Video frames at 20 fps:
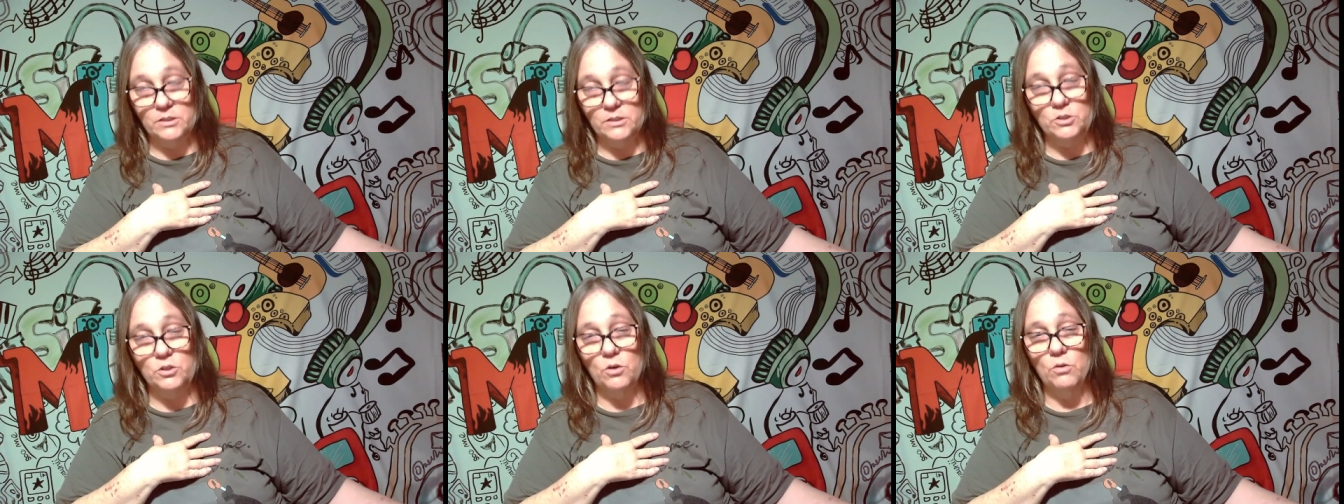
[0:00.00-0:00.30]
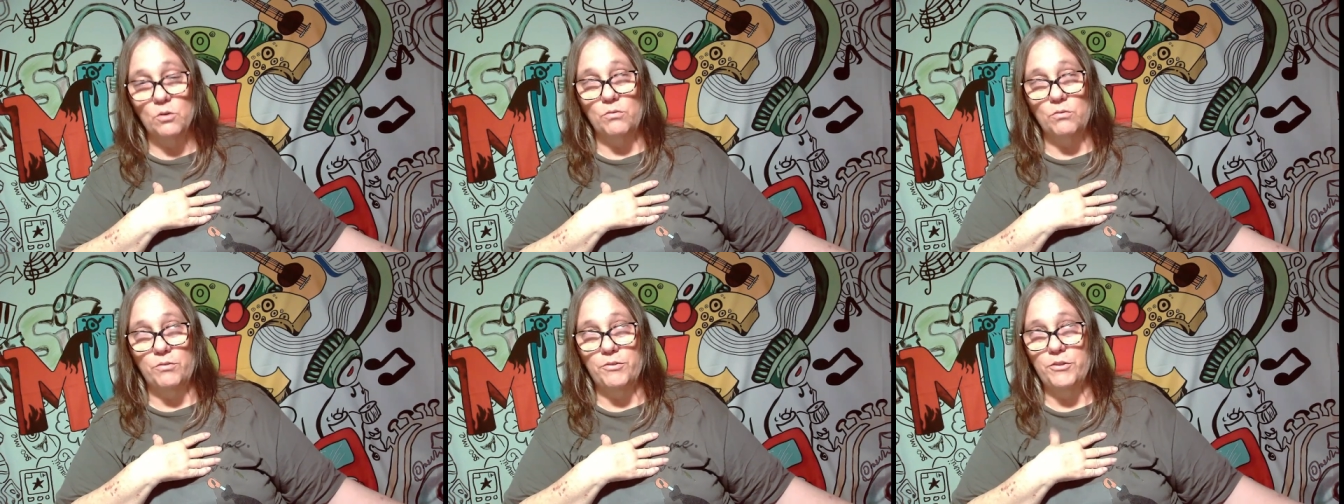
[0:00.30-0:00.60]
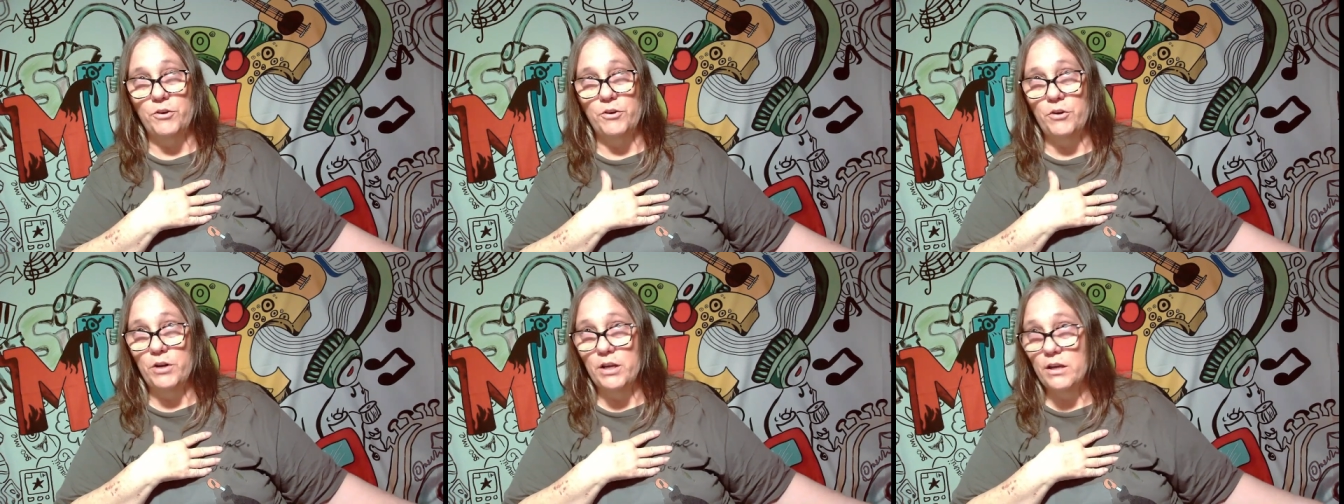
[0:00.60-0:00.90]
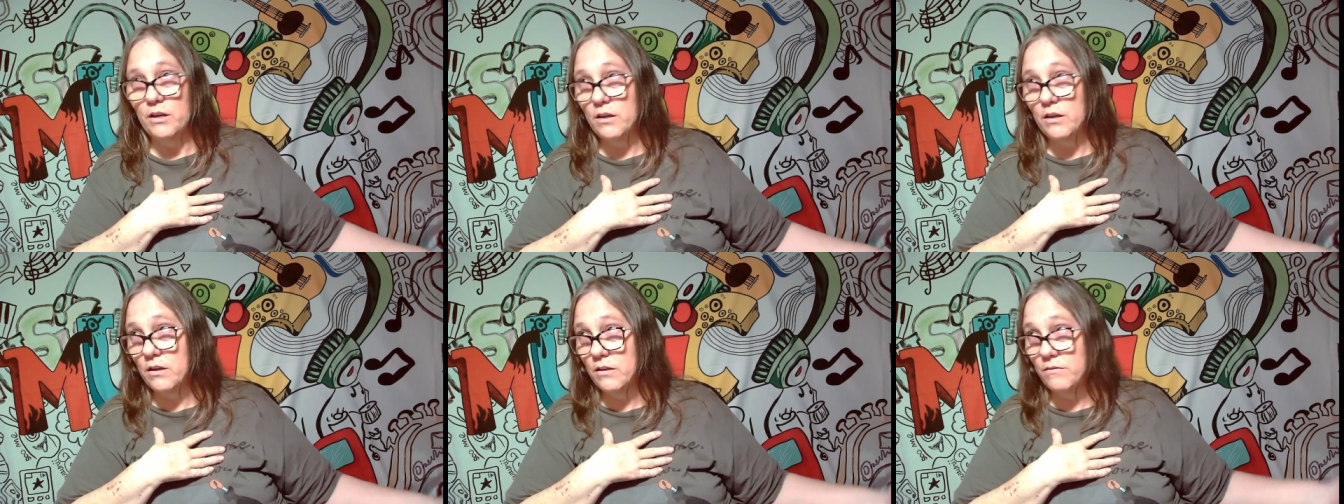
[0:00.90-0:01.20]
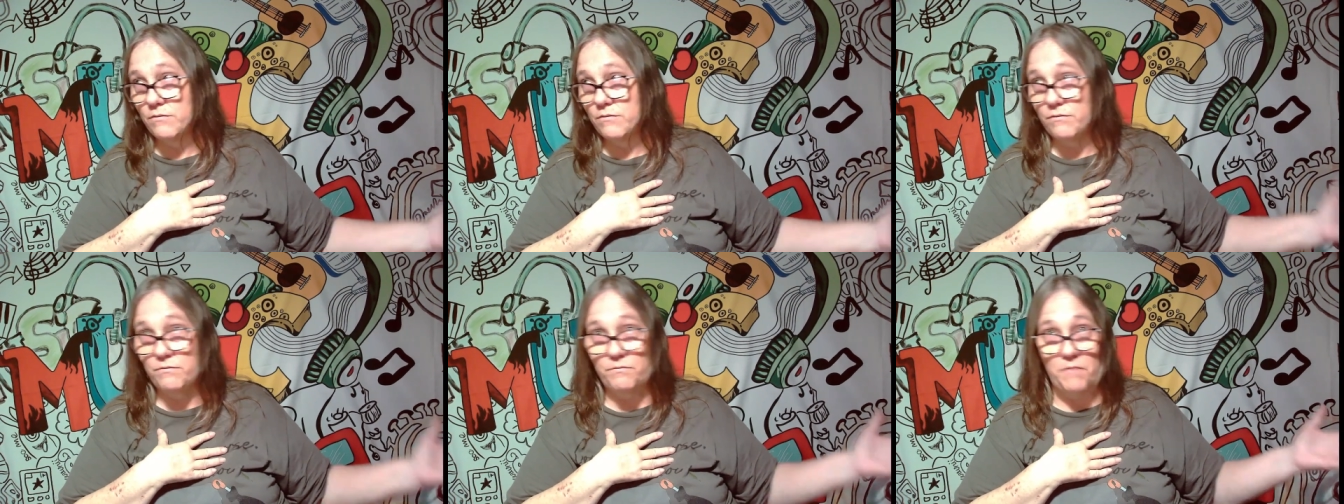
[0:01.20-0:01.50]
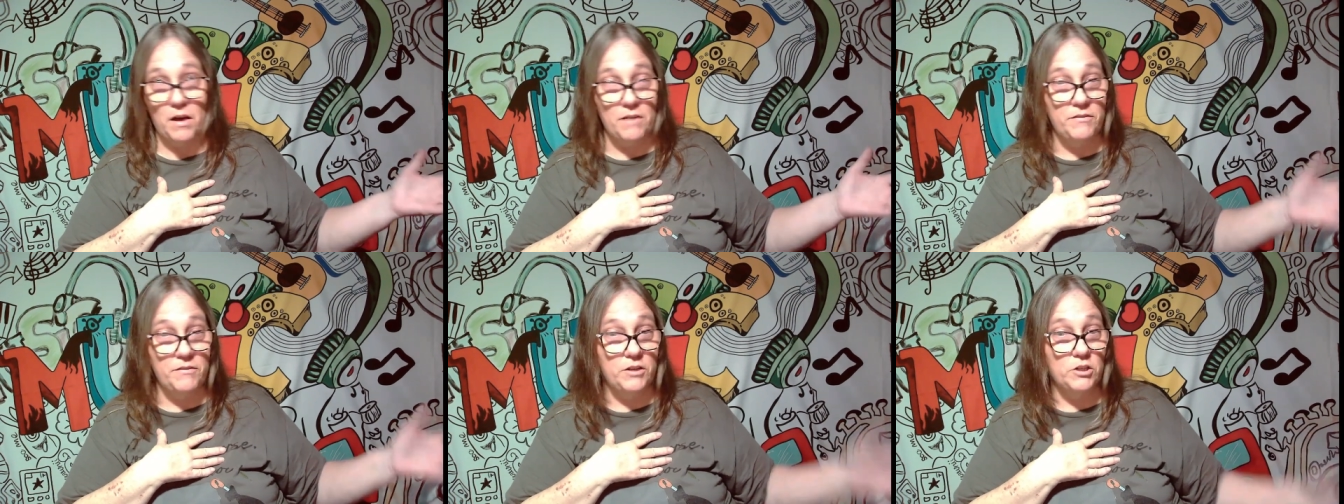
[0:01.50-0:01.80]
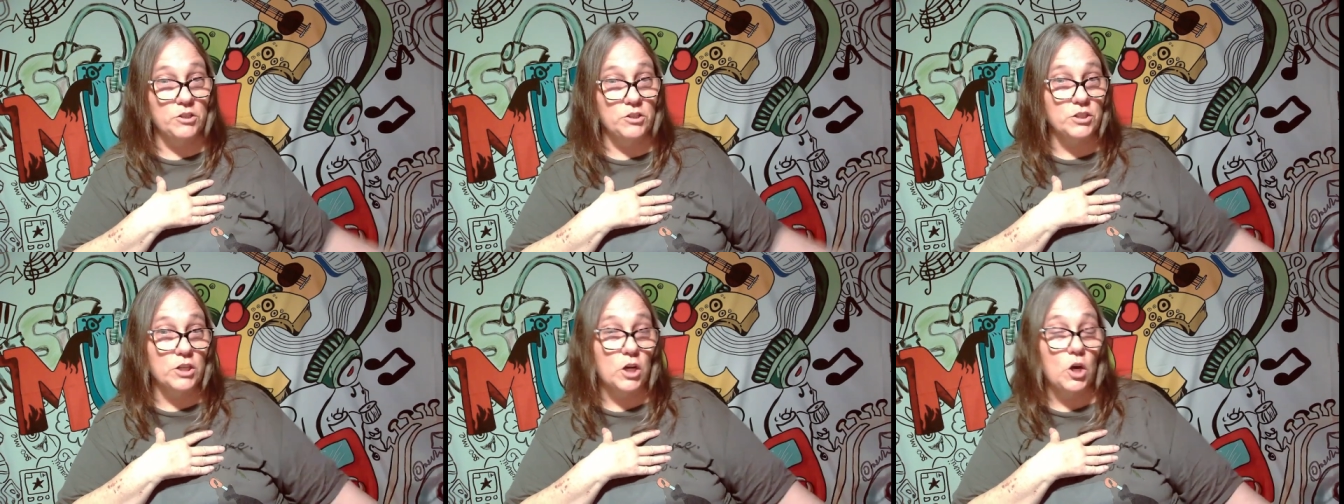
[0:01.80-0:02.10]
so thirty-five
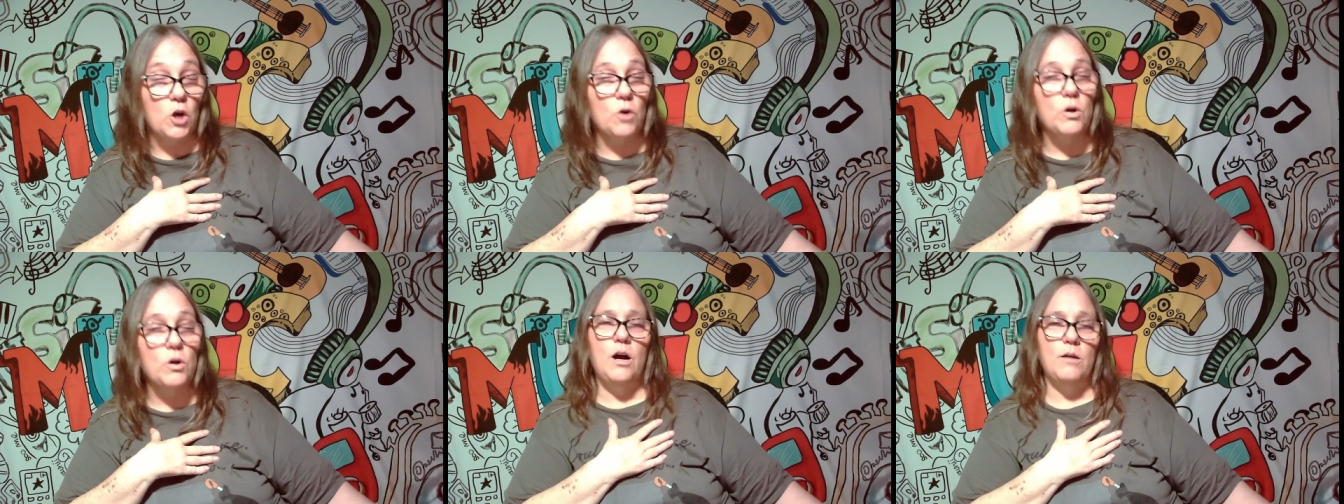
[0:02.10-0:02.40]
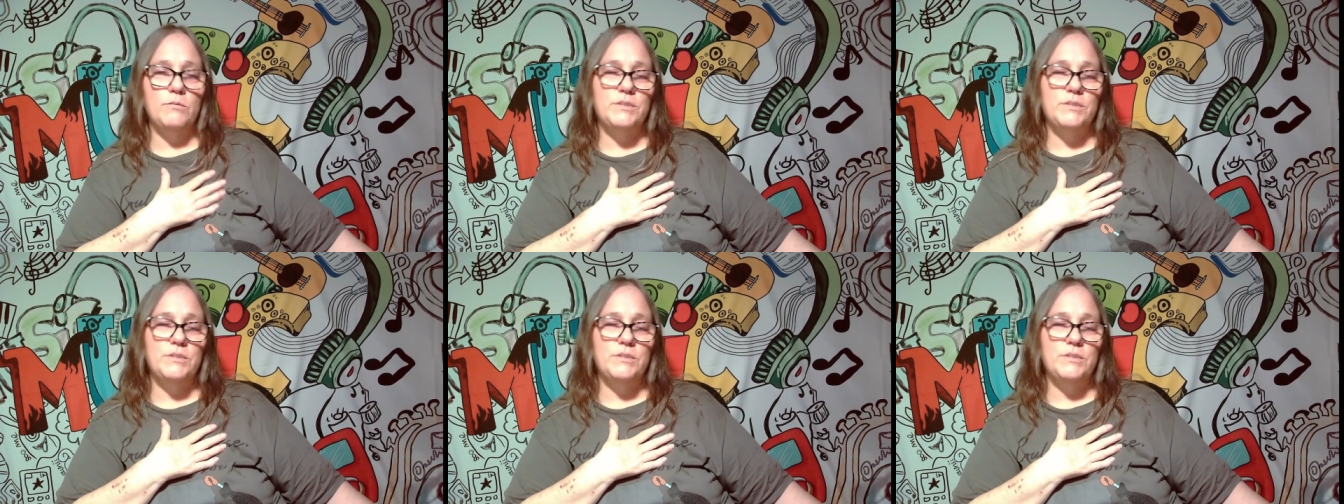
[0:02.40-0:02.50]
years ago.